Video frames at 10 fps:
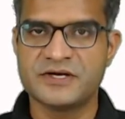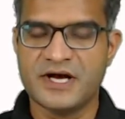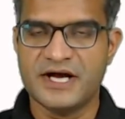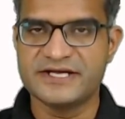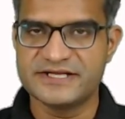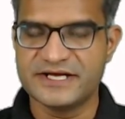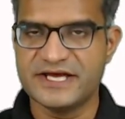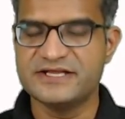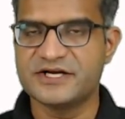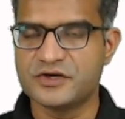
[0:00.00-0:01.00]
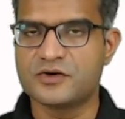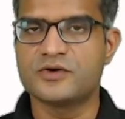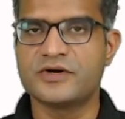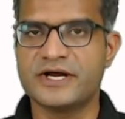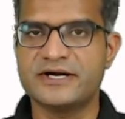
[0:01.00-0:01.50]
Again, the gain that you are going
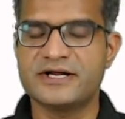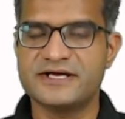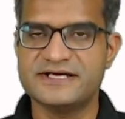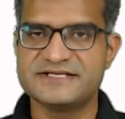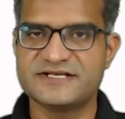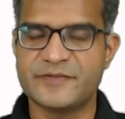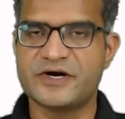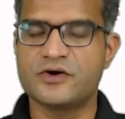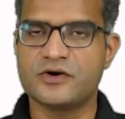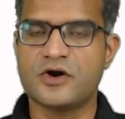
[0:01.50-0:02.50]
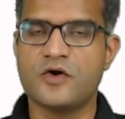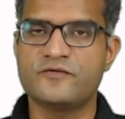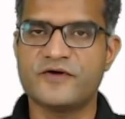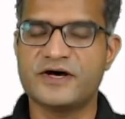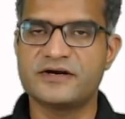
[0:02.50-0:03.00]
to get is dependent on how
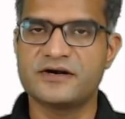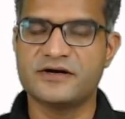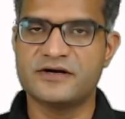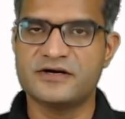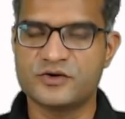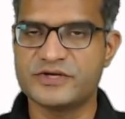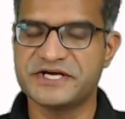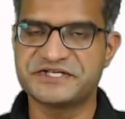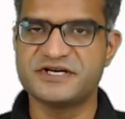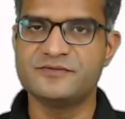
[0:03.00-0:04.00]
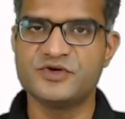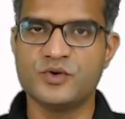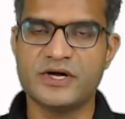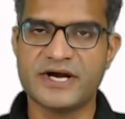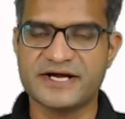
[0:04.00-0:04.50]
far to the extreme you
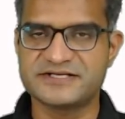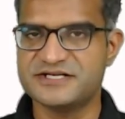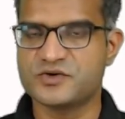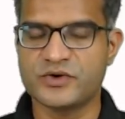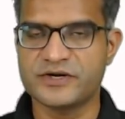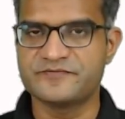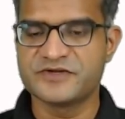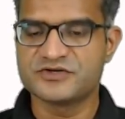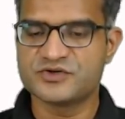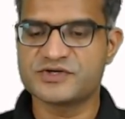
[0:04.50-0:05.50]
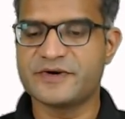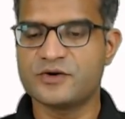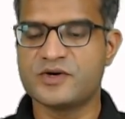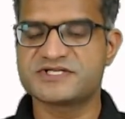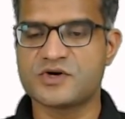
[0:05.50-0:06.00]
are actually scoring. So somebody
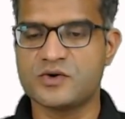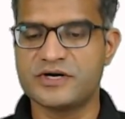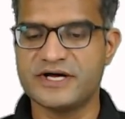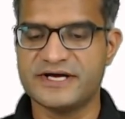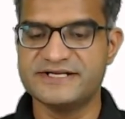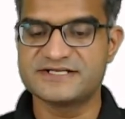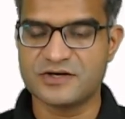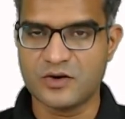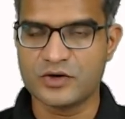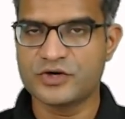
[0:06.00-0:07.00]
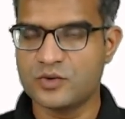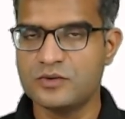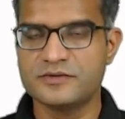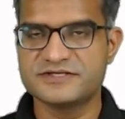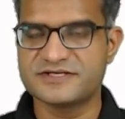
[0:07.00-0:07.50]
who has scored in slot
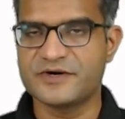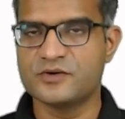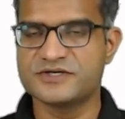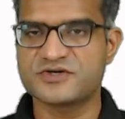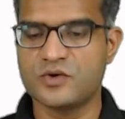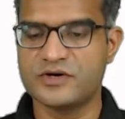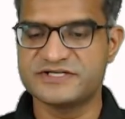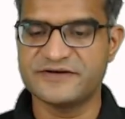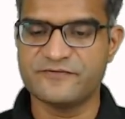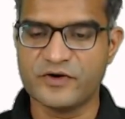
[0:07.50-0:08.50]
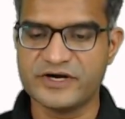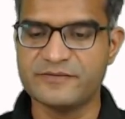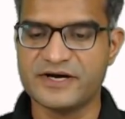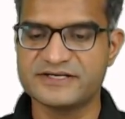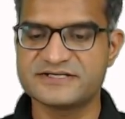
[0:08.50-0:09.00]
2, somebody who has scored say 40
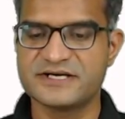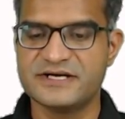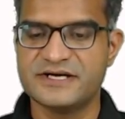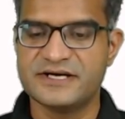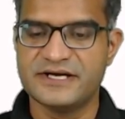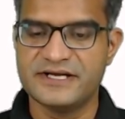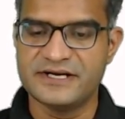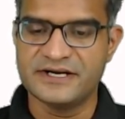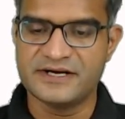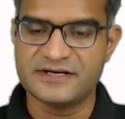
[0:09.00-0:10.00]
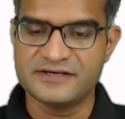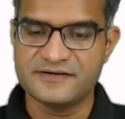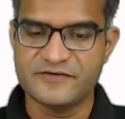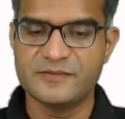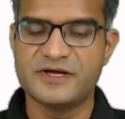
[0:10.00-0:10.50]
marks in
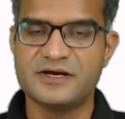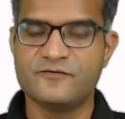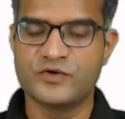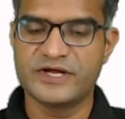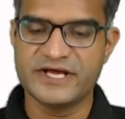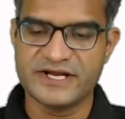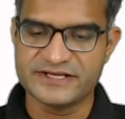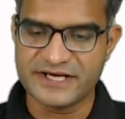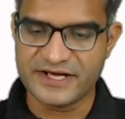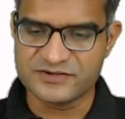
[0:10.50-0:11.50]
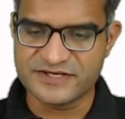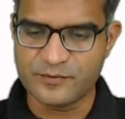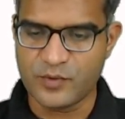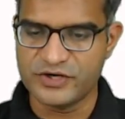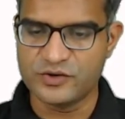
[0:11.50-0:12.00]
verbal would gain, I think, around say
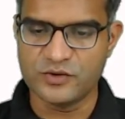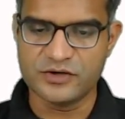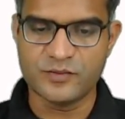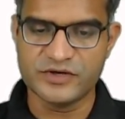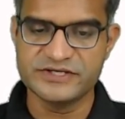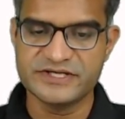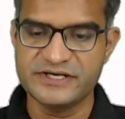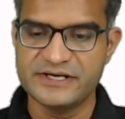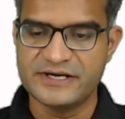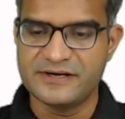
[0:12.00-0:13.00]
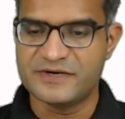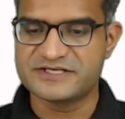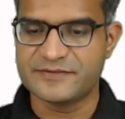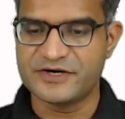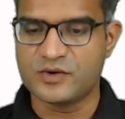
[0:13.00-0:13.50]
0.2 or 0.3. But
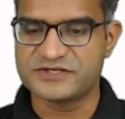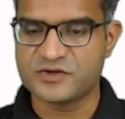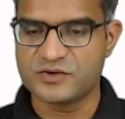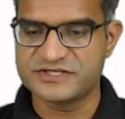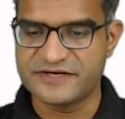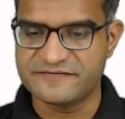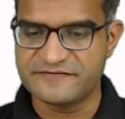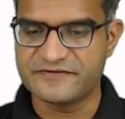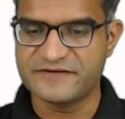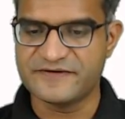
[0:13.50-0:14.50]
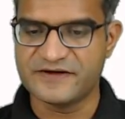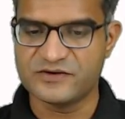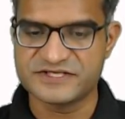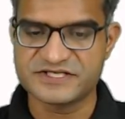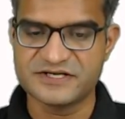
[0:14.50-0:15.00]
somebody who has scored say 55 or
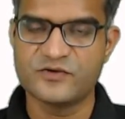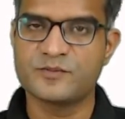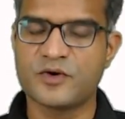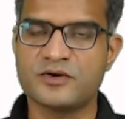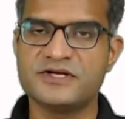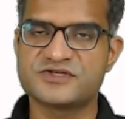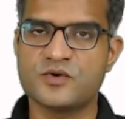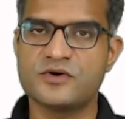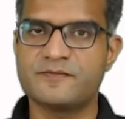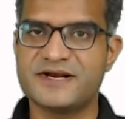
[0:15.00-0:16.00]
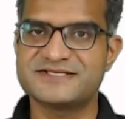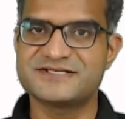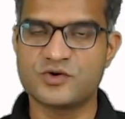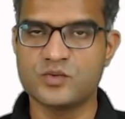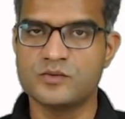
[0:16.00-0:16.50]
60 would probably score
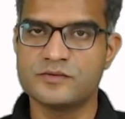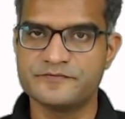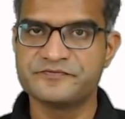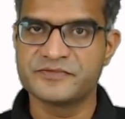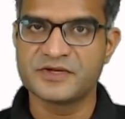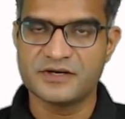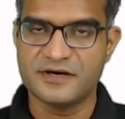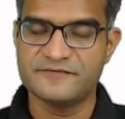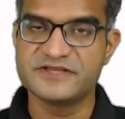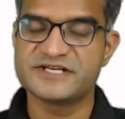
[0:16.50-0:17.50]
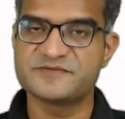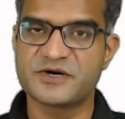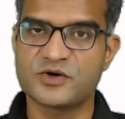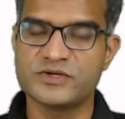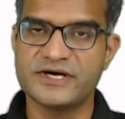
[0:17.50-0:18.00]
+2 with
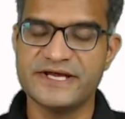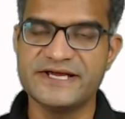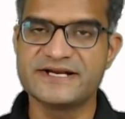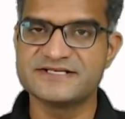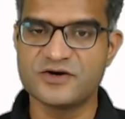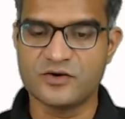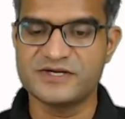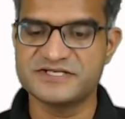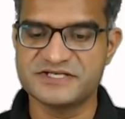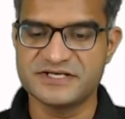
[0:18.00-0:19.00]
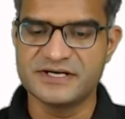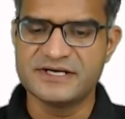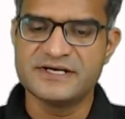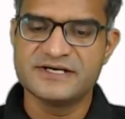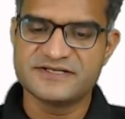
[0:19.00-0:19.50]
respect to the increase in normalization.
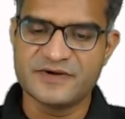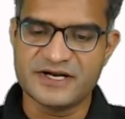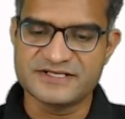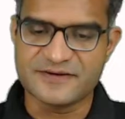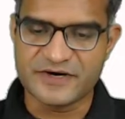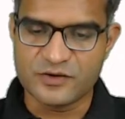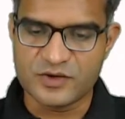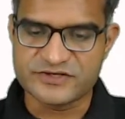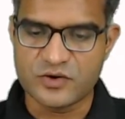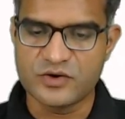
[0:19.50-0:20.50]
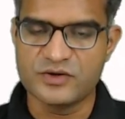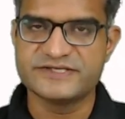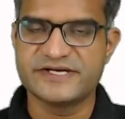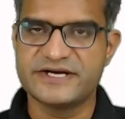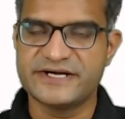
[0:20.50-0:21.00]
Similarly, somebody who has scored only
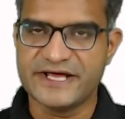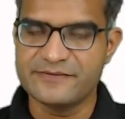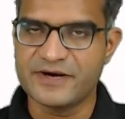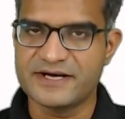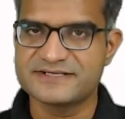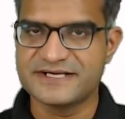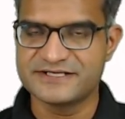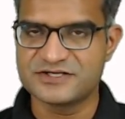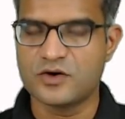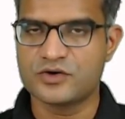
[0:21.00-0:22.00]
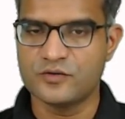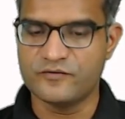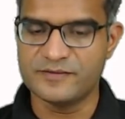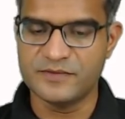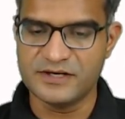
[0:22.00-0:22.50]
say 10 marks in slot 2
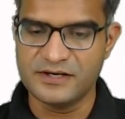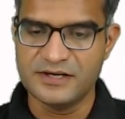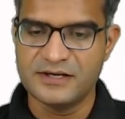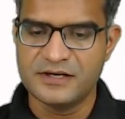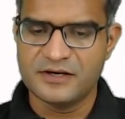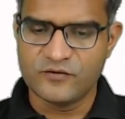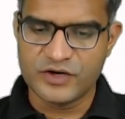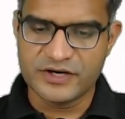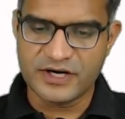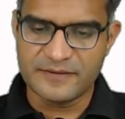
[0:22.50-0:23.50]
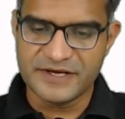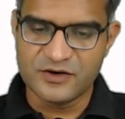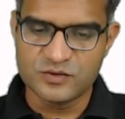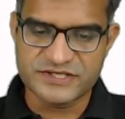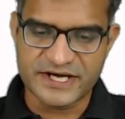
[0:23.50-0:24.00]
verbal would be
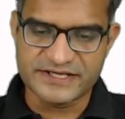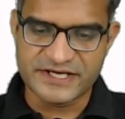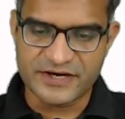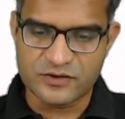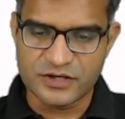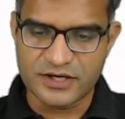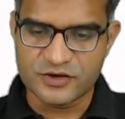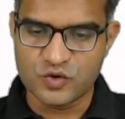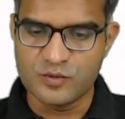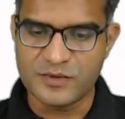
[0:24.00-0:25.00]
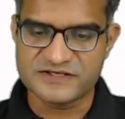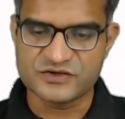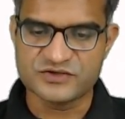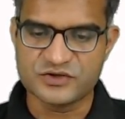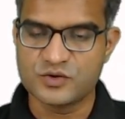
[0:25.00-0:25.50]
losing, I think, around 2 marks
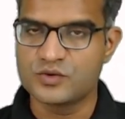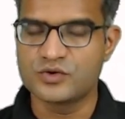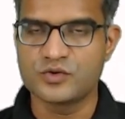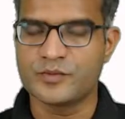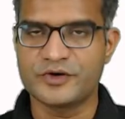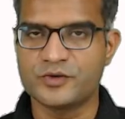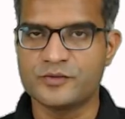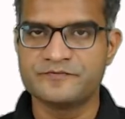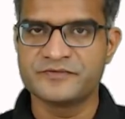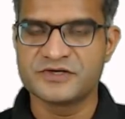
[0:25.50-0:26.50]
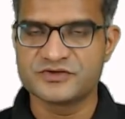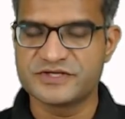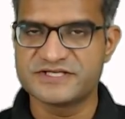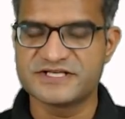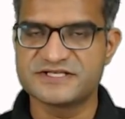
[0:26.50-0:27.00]
or so, 2 to 2.2. So
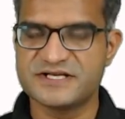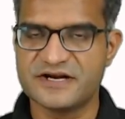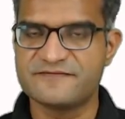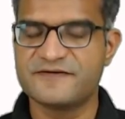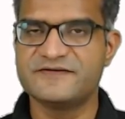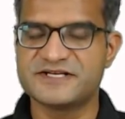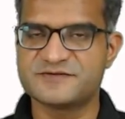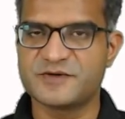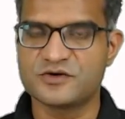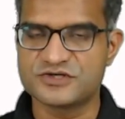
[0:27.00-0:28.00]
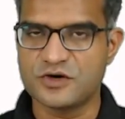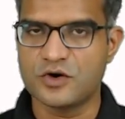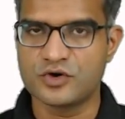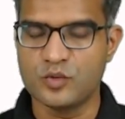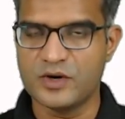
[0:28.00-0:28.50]
this is roughly with respect to
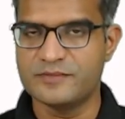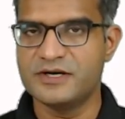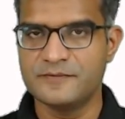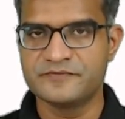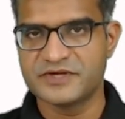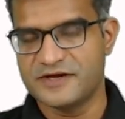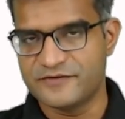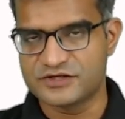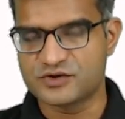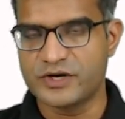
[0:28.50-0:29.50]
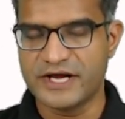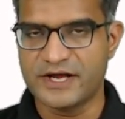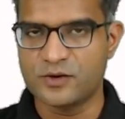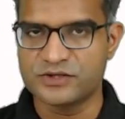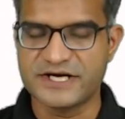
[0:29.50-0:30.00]
slot 2 verbal. If you are scoring
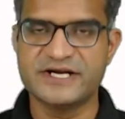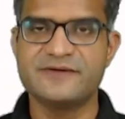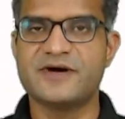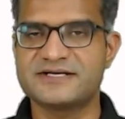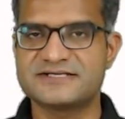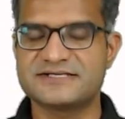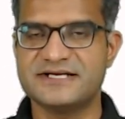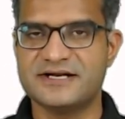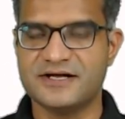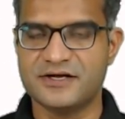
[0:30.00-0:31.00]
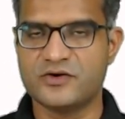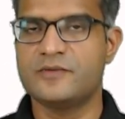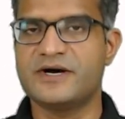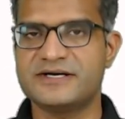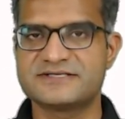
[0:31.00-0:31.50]
around 30 marks in raw
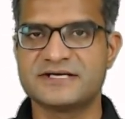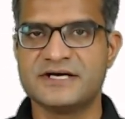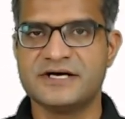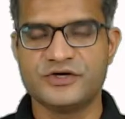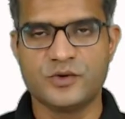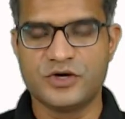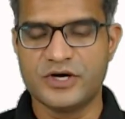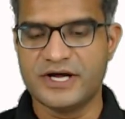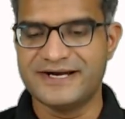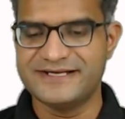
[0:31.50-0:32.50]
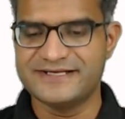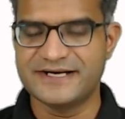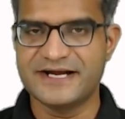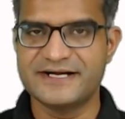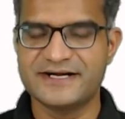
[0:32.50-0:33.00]
marks, you would neither
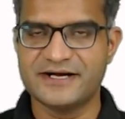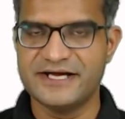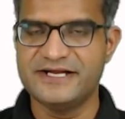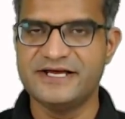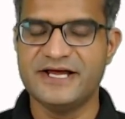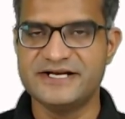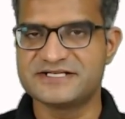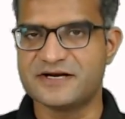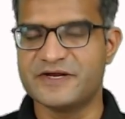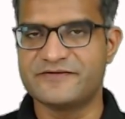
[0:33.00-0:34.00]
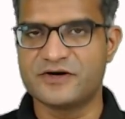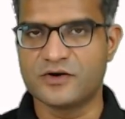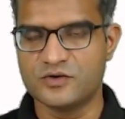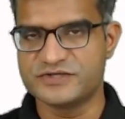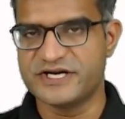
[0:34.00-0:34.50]
get any additional benefit or
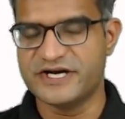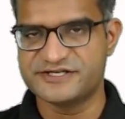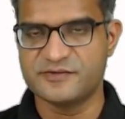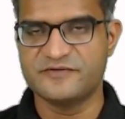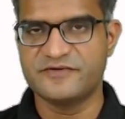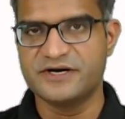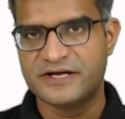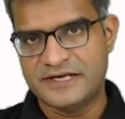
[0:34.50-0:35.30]
lose any additional benefit.